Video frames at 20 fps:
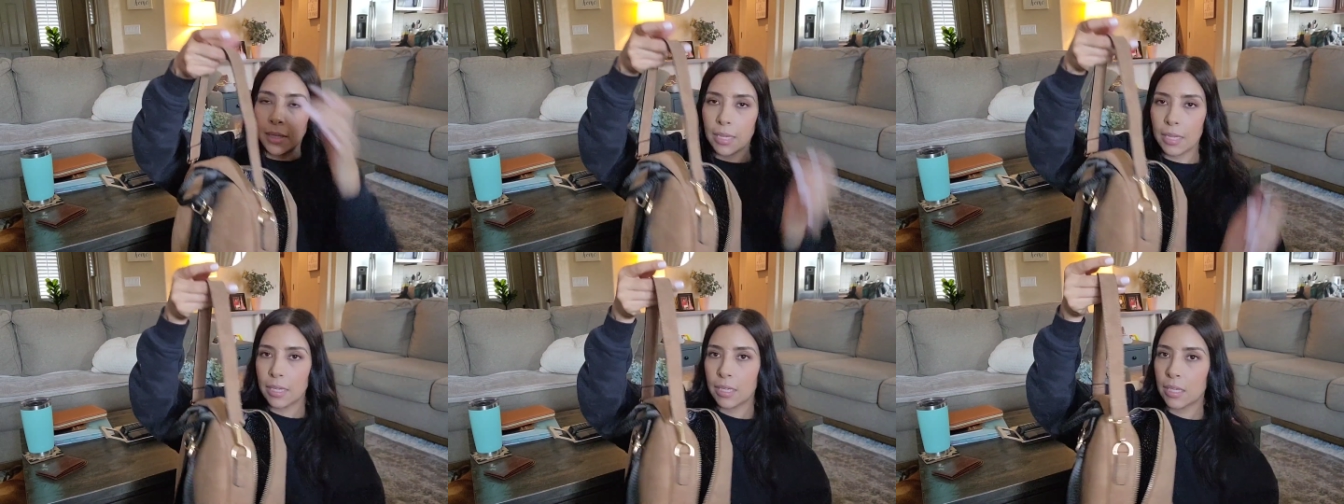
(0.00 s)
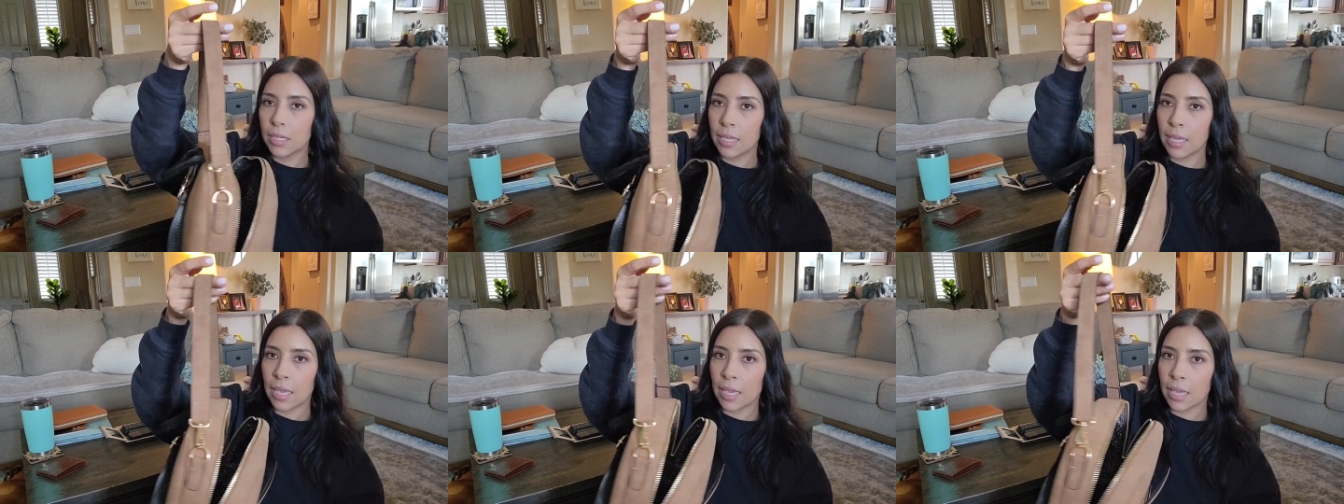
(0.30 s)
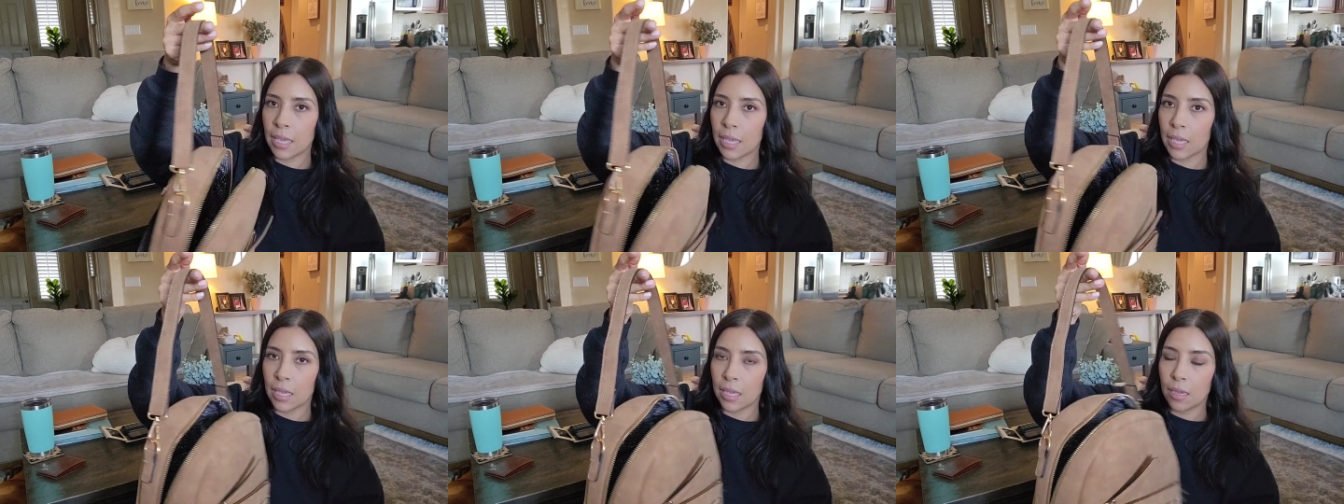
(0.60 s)
like
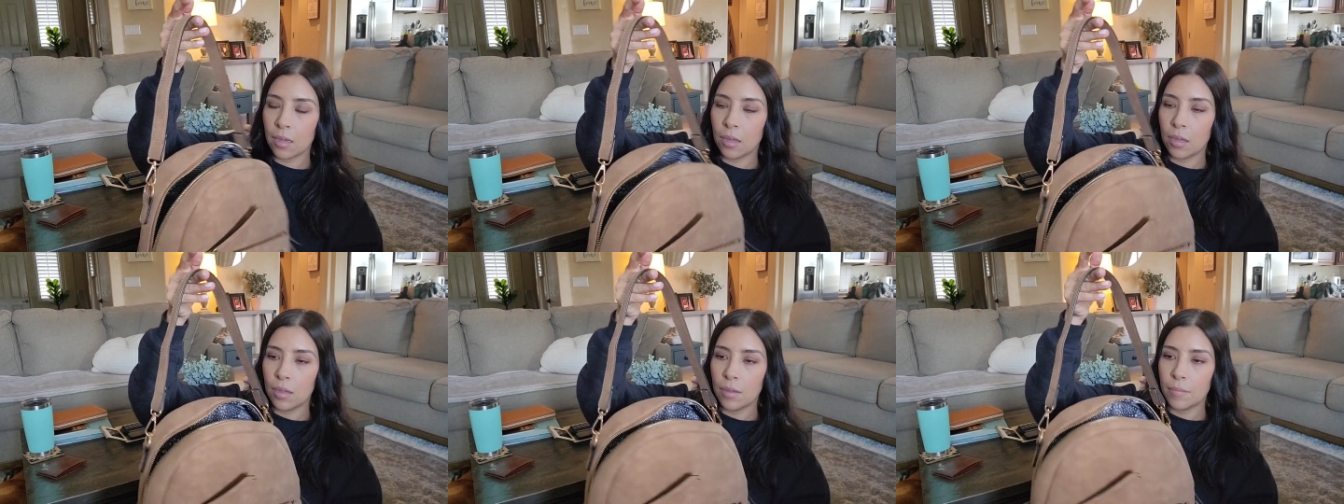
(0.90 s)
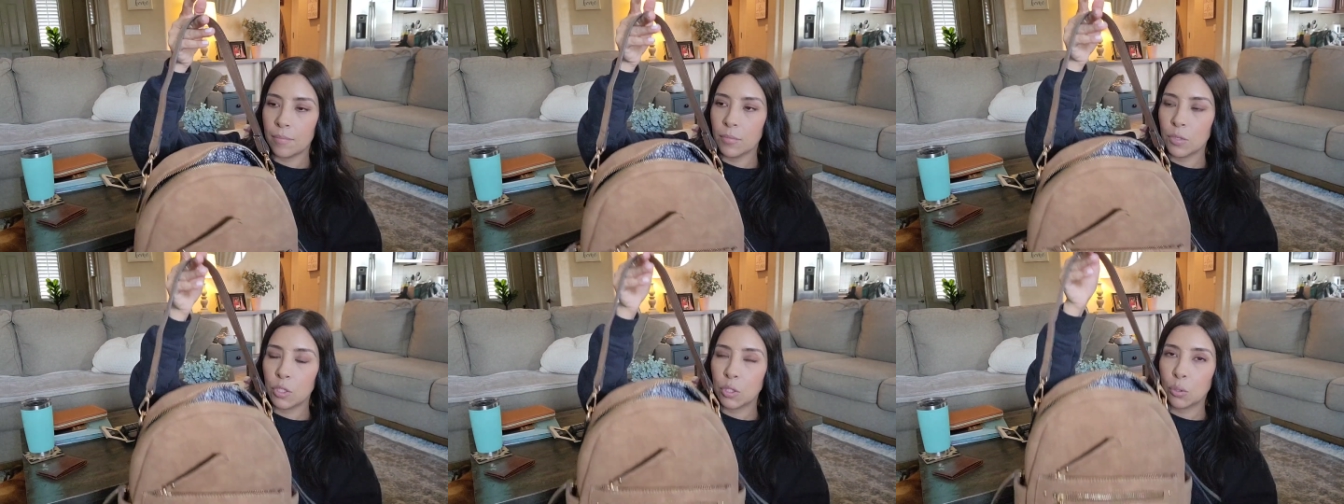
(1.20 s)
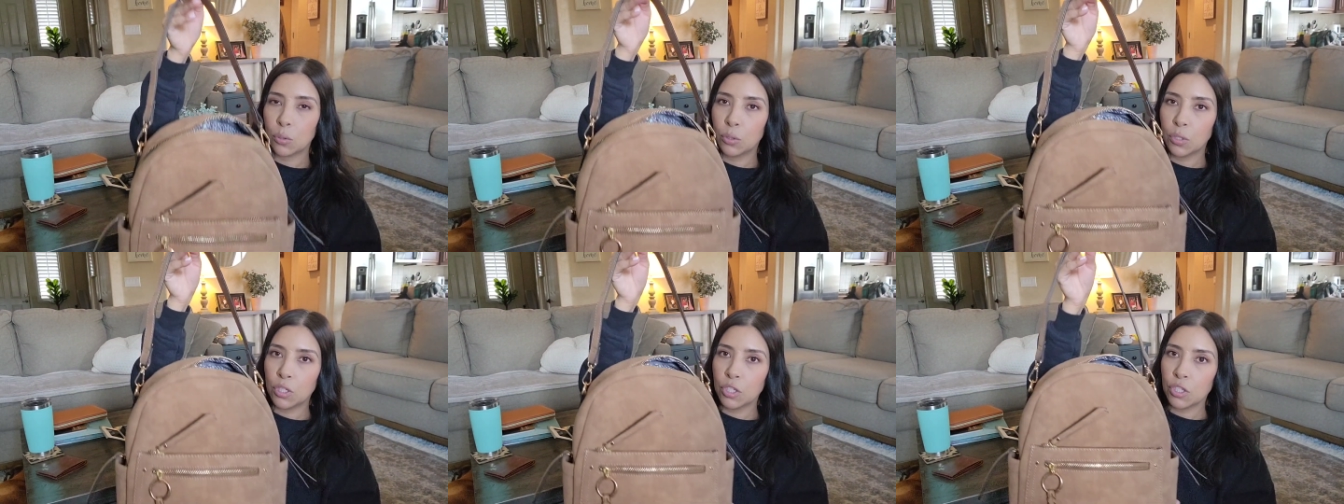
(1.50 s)
a um,
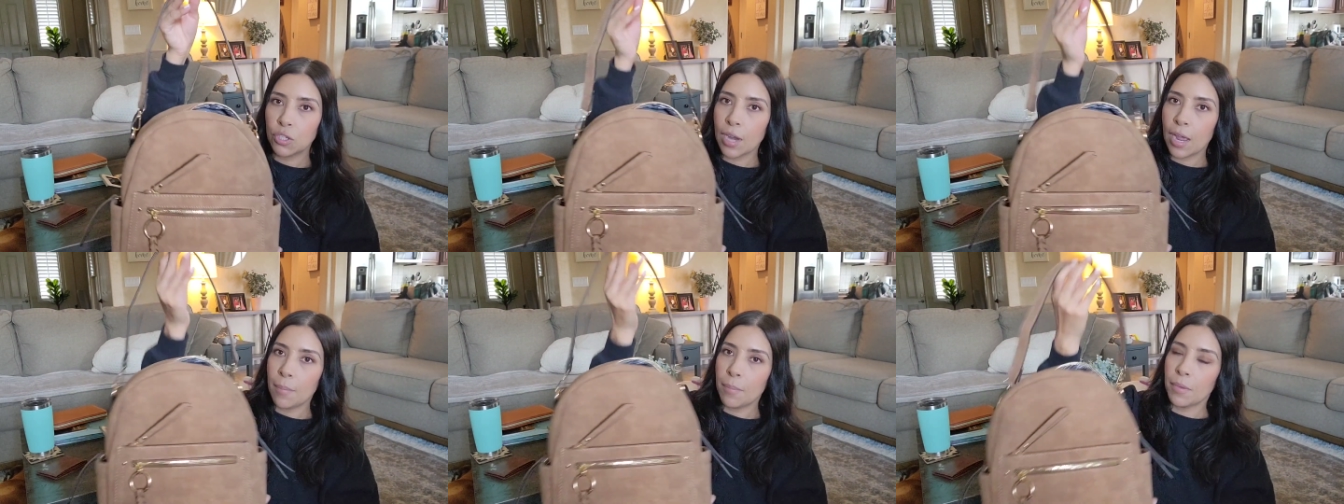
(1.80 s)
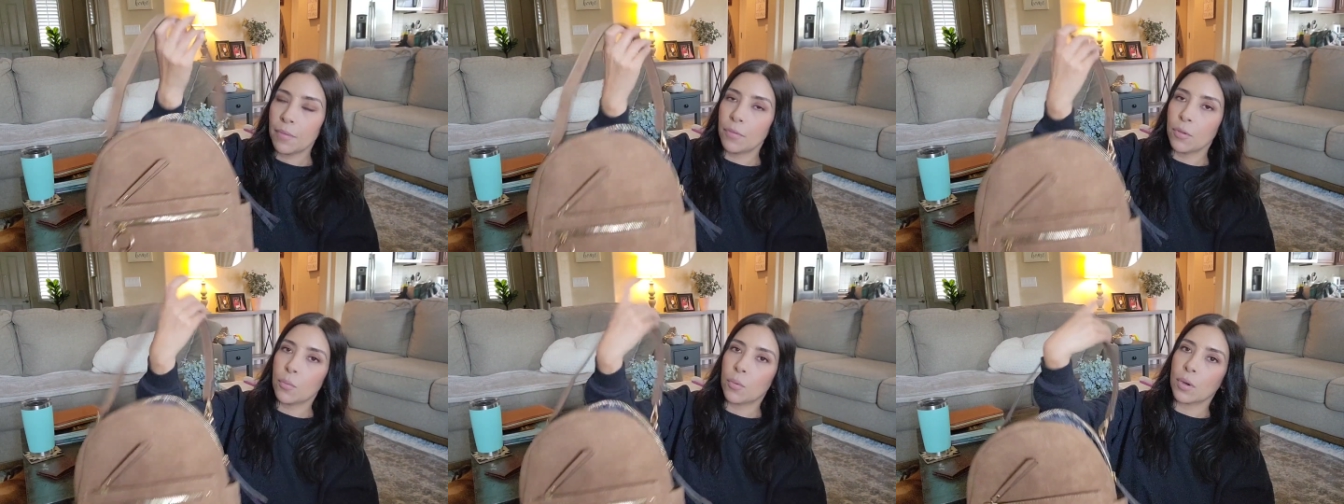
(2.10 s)
shoulder strap if